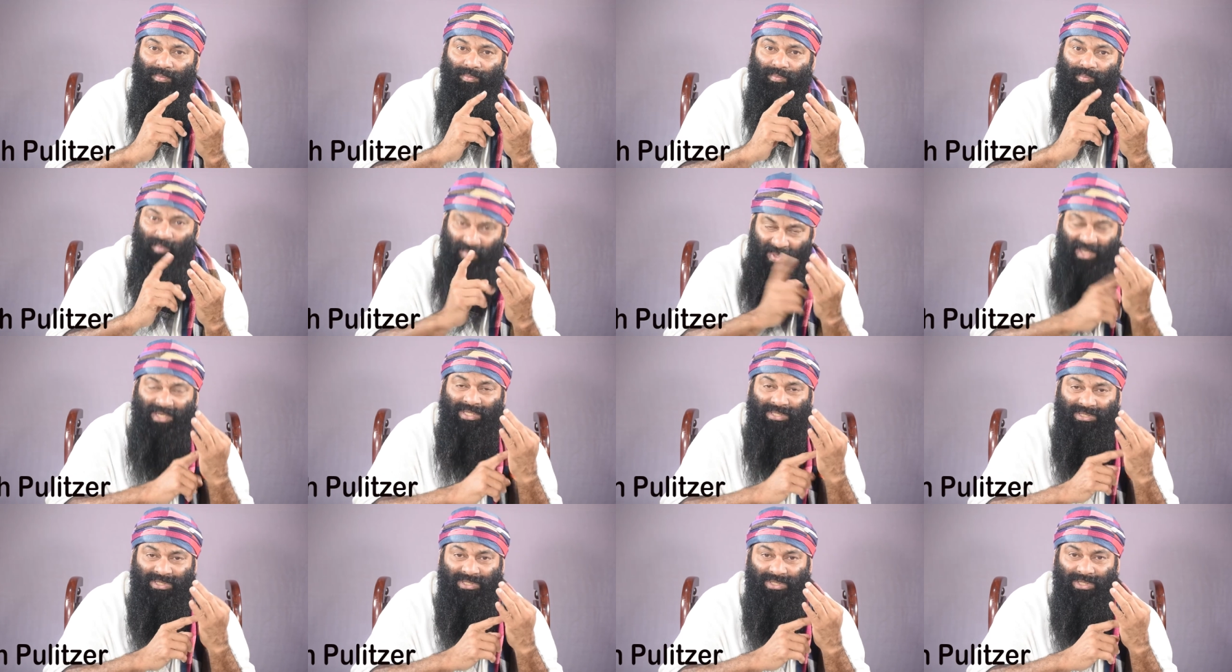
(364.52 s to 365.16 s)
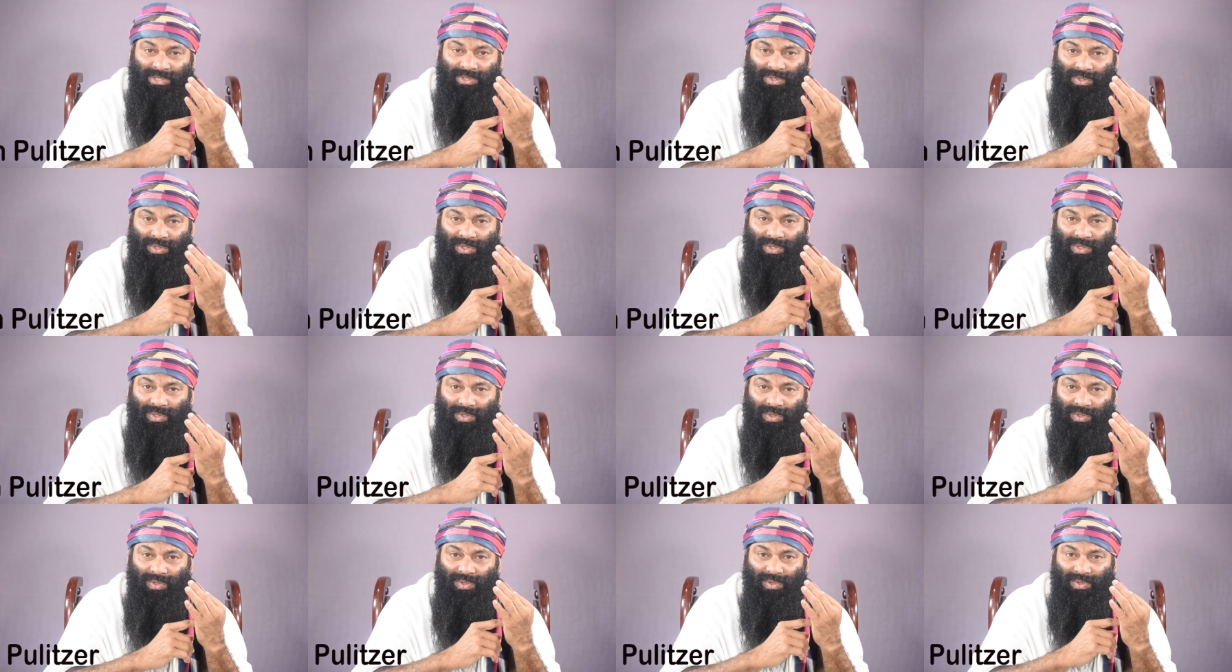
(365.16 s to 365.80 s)
medicine
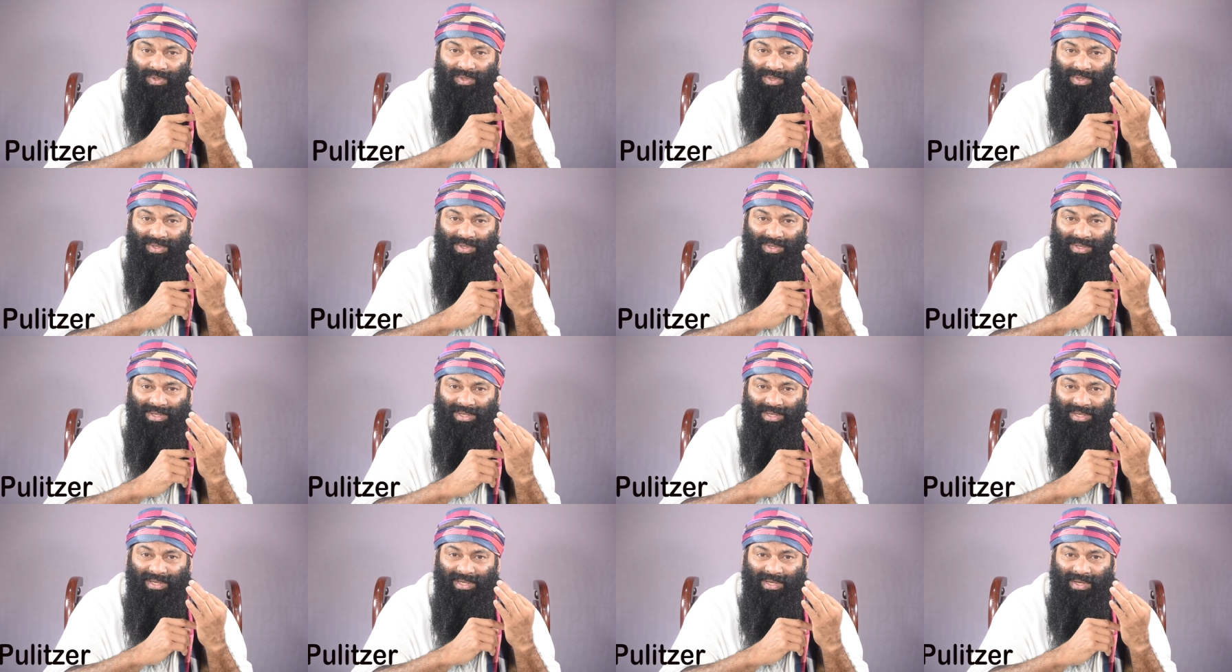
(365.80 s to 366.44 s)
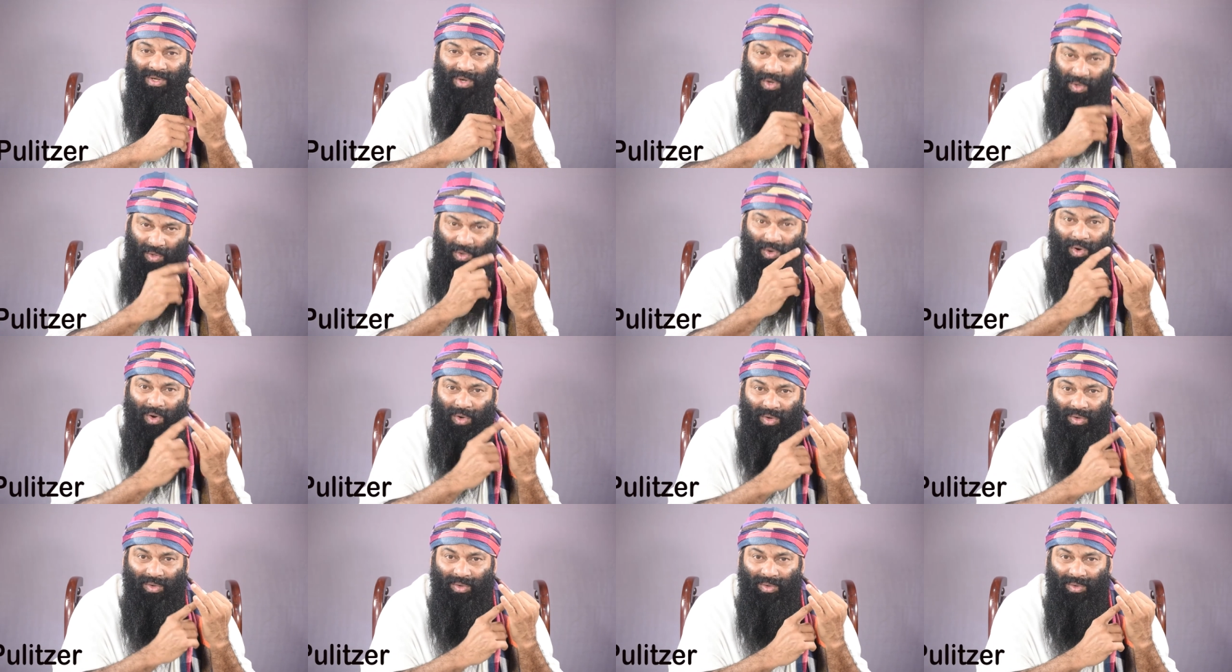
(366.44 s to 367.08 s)

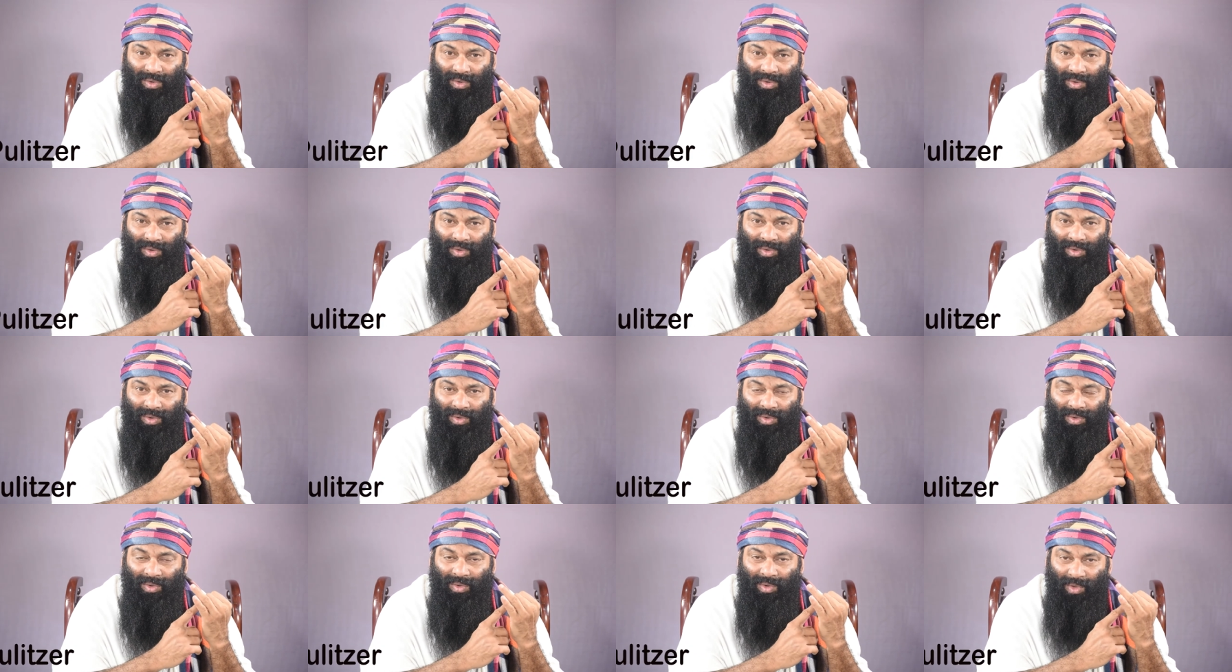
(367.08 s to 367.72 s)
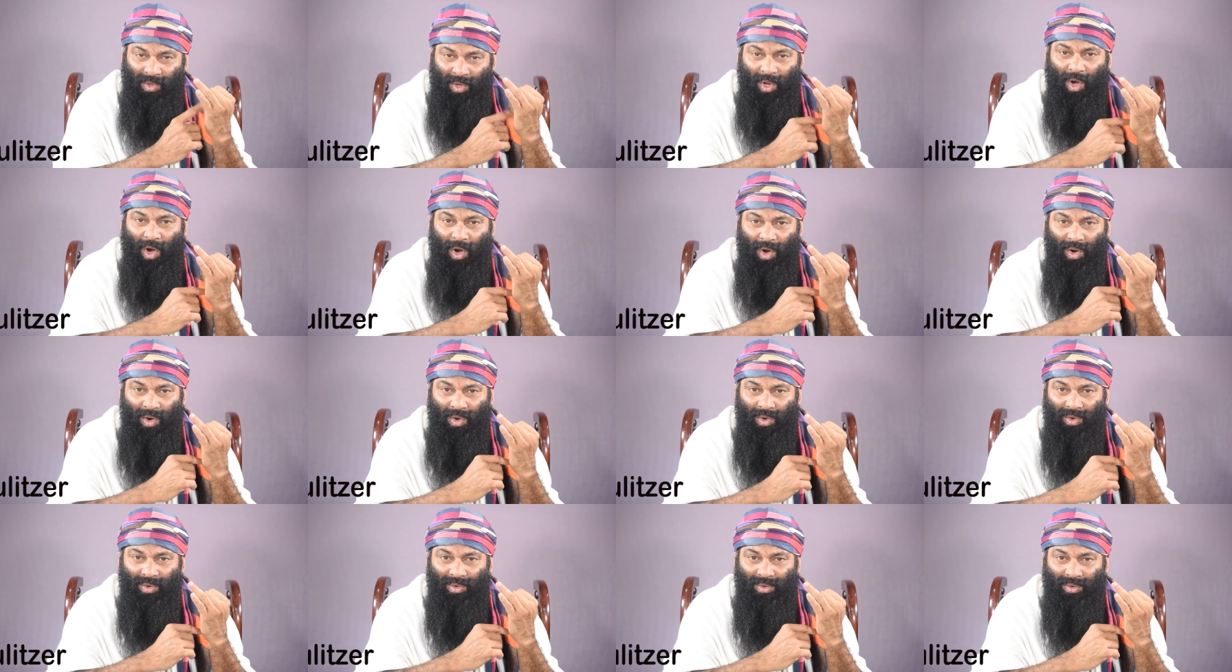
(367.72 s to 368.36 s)
or
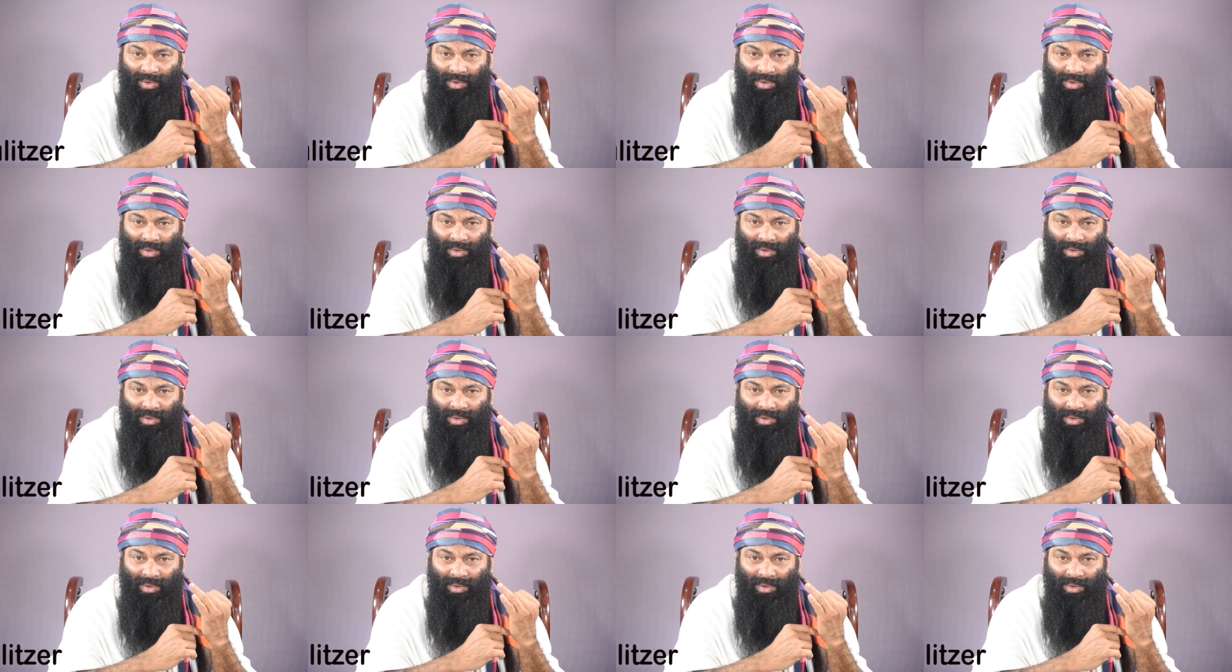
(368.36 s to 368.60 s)
law